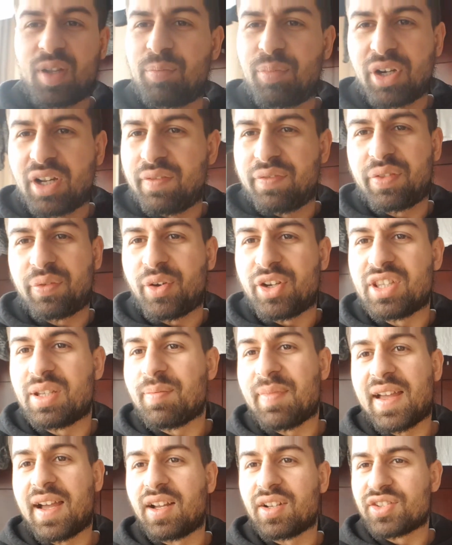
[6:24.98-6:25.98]
but I've thrown
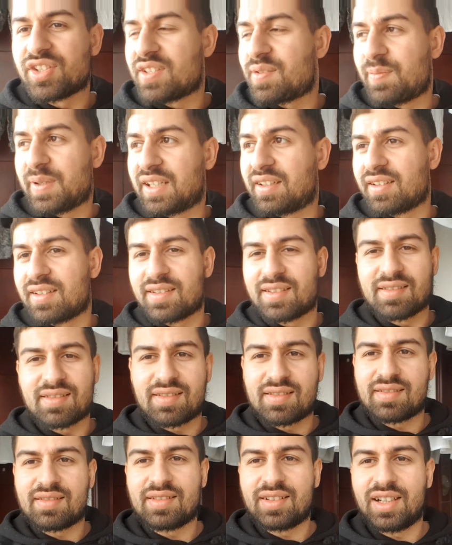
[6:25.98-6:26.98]
them out just
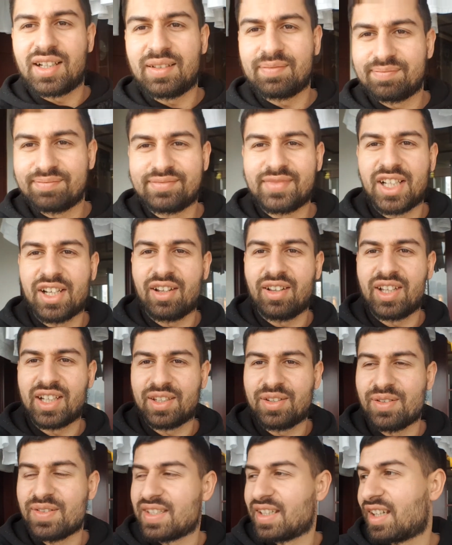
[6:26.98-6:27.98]
because I don't
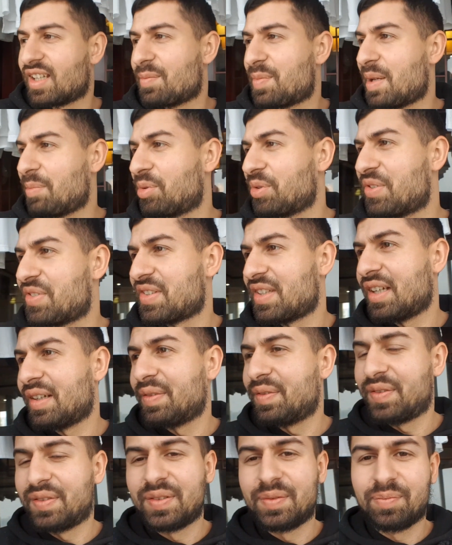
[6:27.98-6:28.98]
like using other people's
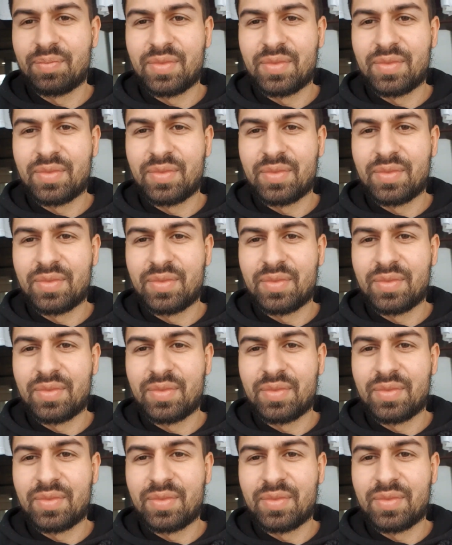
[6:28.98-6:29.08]
stuff.